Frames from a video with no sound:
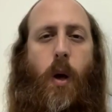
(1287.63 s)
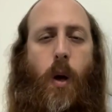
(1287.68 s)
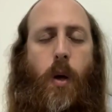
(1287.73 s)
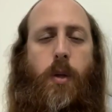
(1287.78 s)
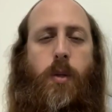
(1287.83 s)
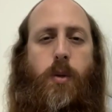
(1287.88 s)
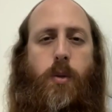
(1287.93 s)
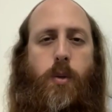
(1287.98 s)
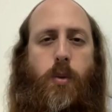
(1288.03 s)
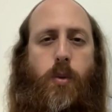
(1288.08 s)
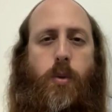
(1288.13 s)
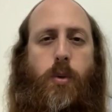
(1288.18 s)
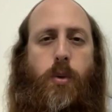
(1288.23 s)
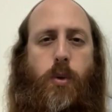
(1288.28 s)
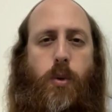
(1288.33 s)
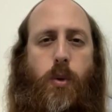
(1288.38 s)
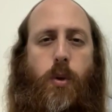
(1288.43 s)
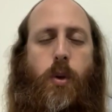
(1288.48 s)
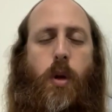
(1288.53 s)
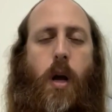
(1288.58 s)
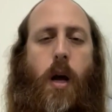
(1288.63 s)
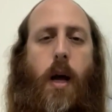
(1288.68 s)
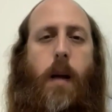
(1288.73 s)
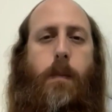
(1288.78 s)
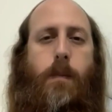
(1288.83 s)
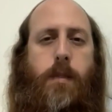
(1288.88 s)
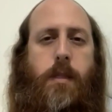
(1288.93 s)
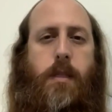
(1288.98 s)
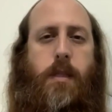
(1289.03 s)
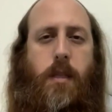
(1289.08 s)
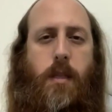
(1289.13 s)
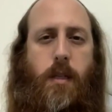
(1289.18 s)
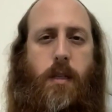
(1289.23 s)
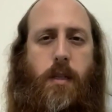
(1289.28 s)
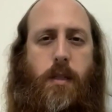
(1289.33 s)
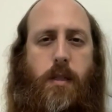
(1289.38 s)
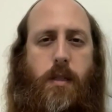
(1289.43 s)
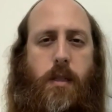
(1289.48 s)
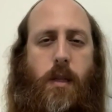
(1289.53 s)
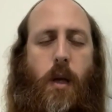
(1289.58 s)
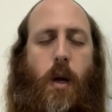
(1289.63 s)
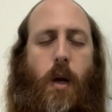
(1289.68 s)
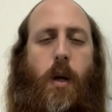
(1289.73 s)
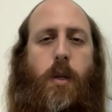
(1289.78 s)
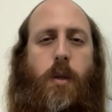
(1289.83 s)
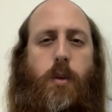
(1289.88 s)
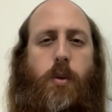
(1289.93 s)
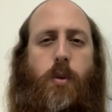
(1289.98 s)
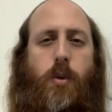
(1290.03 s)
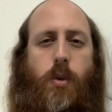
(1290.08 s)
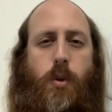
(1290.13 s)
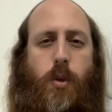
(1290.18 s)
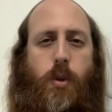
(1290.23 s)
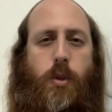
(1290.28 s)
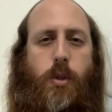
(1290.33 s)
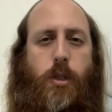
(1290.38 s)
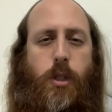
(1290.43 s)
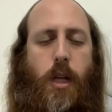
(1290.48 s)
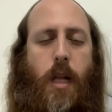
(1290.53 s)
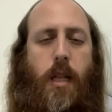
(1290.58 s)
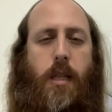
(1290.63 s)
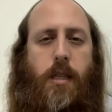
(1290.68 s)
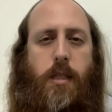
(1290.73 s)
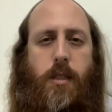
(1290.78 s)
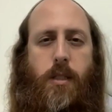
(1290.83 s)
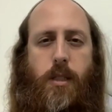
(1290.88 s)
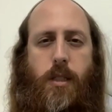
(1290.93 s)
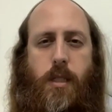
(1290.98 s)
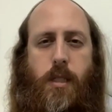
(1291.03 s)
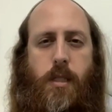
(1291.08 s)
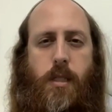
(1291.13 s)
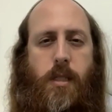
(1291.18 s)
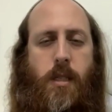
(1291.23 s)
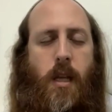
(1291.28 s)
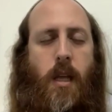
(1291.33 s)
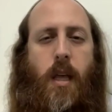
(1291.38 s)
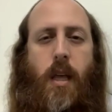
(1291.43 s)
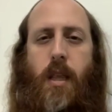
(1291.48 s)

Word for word: onto your obstacles, onto your challenges,